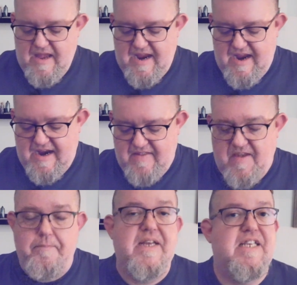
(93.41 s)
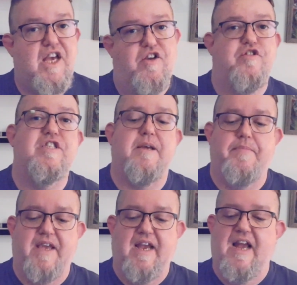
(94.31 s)
And let me tell you
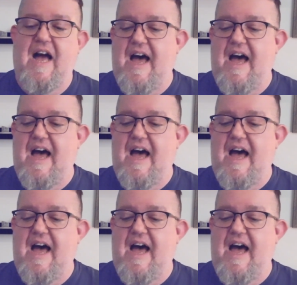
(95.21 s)
something,